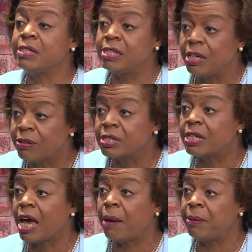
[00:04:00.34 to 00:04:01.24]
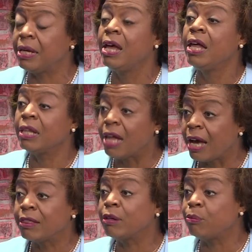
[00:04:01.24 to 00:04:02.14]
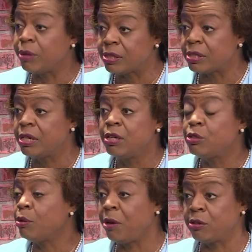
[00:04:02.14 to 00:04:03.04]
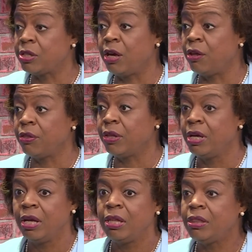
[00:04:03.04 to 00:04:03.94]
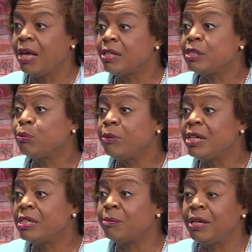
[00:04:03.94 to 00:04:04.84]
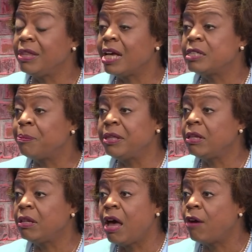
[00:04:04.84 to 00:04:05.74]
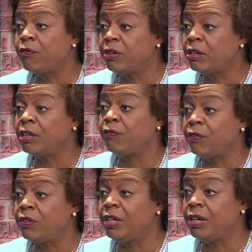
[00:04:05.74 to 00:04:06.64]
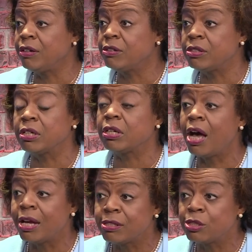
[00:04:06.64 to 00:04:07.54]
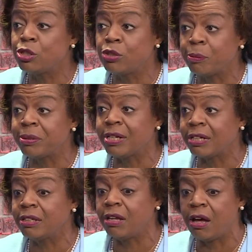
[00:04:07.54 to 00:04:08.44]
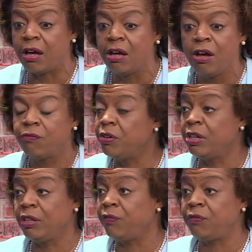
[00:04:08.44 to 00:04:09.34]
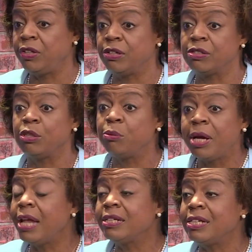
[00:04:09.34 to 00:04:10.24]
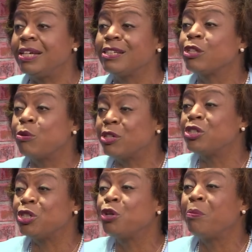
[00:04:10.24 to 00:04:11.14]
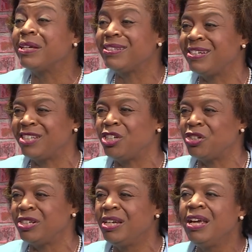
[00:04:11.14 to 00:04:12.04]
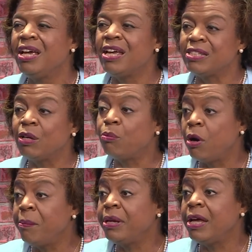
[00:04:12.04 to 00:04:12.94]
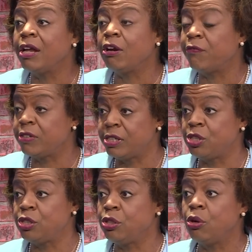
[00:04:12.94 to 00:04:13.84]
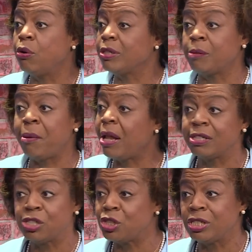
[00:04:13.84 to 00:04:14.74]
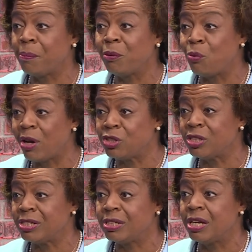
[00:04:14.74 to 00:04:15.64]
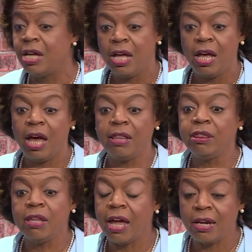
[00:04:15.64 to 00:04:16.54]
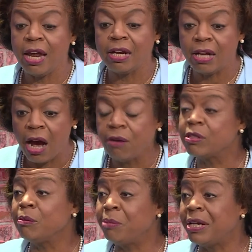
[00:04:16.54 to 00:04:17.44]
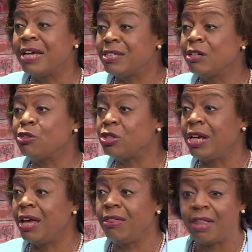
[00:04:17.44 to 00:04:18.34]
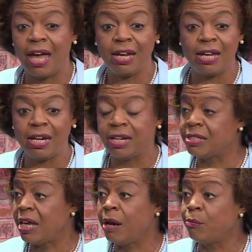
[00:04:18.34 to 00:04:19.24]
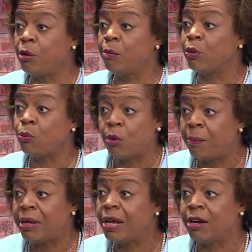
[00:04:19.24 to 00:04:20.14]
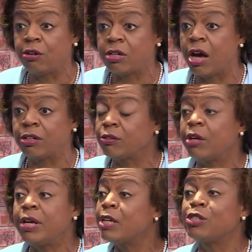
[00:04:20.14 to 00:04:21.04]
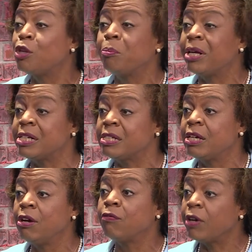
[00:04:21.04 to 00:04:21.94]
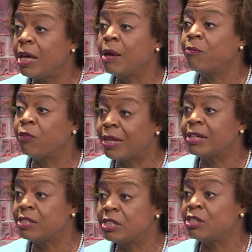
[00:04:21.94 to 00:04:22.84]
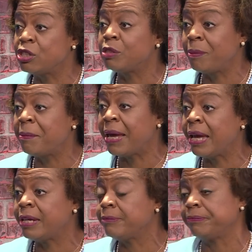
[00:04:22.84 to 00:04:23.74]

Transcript: seriously happening, like the risk to a mother's health that's reasonable, and that's been the law for nearly 50 years, the constitutionally protected law for nearly 50 years. And the reality is, the question is who makes the decision? Is it a woman and her physician, or is it politicians up in Washington? And, and, and Congressman Budd has to understand that in an exam room with a woman and her doctor, there is no place for him for that decision to be made.